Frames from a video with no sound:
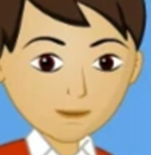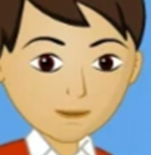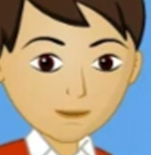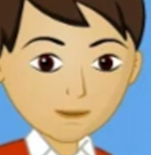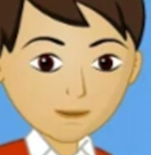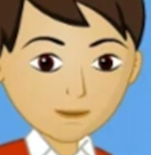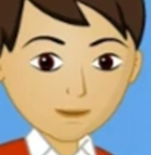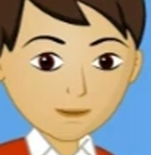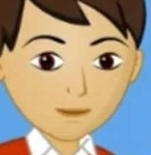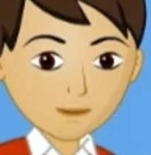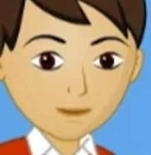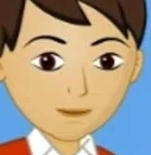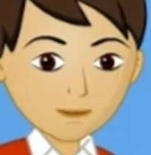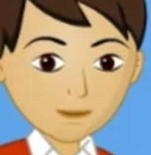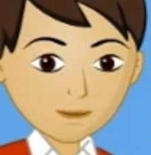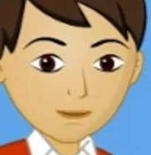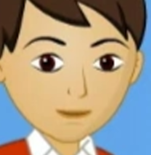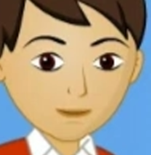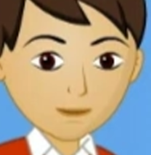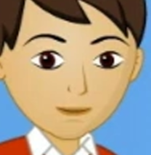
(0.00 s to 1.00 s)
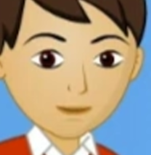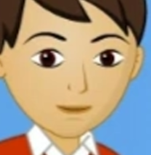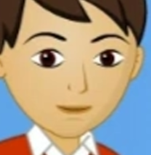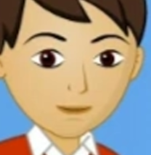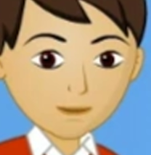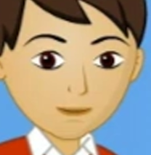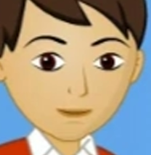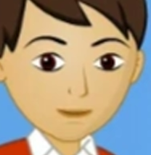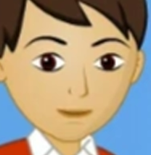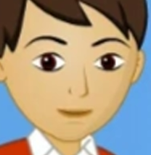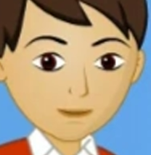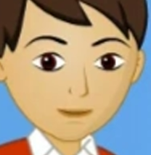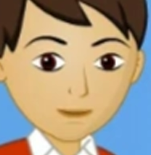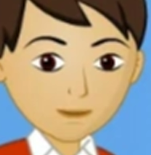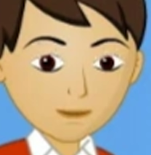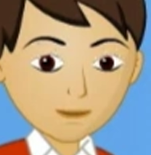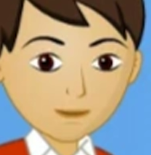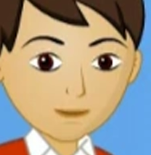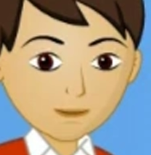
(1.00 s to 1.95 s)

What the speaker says: Nobody speaks.